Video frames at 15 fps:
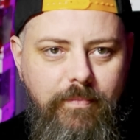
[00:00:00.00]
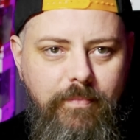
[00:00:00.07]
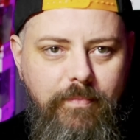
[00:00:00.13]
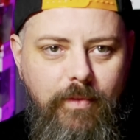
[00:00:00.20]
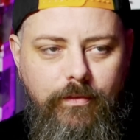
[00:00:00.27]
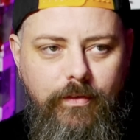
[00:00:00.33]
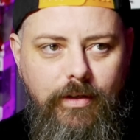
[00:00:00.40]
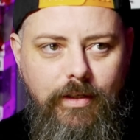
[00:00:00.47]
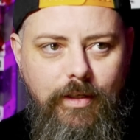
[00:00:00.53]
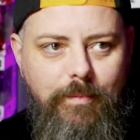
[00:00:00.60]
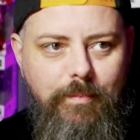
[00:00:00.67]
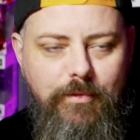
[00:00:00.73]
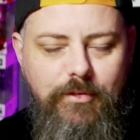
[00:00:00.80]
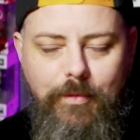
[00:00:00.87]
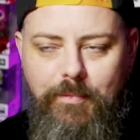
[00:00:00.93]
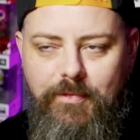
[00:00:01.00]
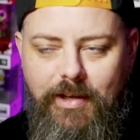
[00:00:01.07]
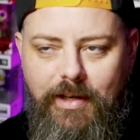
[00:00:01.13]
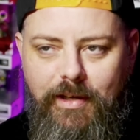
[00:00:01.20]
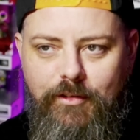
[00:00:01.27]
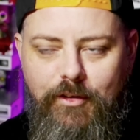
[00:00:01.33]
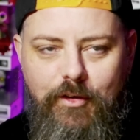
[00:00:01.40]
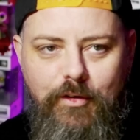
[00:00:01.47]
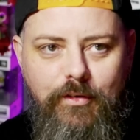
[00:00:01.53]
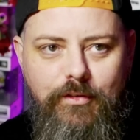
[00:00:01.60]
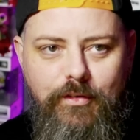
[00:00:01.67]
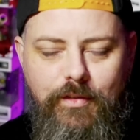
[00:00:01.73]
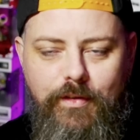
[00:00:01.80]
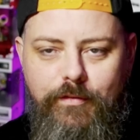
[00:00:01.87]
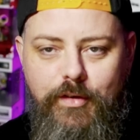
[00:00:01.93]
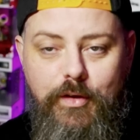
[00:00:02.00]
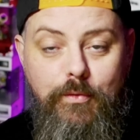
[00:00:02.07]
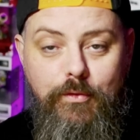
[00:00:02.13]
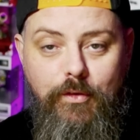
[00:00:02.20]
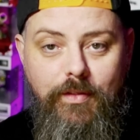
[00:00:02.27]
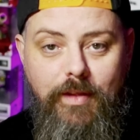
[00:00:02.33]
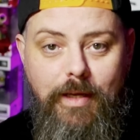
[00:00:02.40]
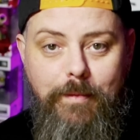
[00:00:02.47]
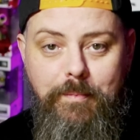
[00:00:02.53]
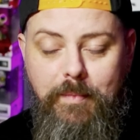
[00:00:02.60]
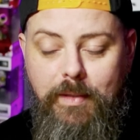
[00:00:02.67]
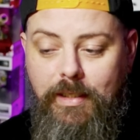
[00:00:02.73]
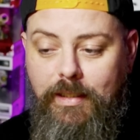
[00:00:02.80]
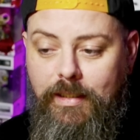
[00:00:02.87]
of some TikToks and the views on them